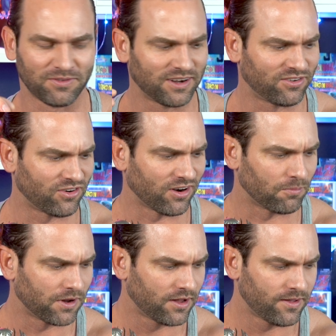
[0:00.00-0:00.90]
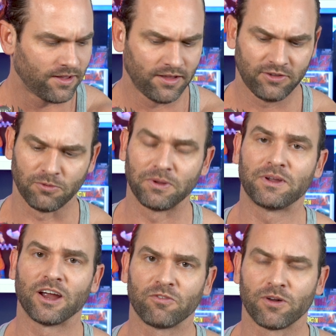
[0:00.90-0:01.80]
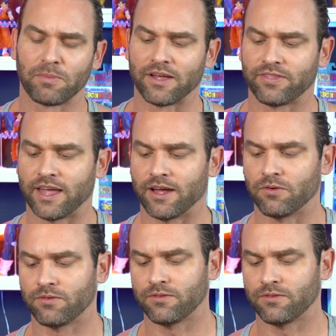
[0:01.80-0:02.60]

Very sharp. So be careful about that.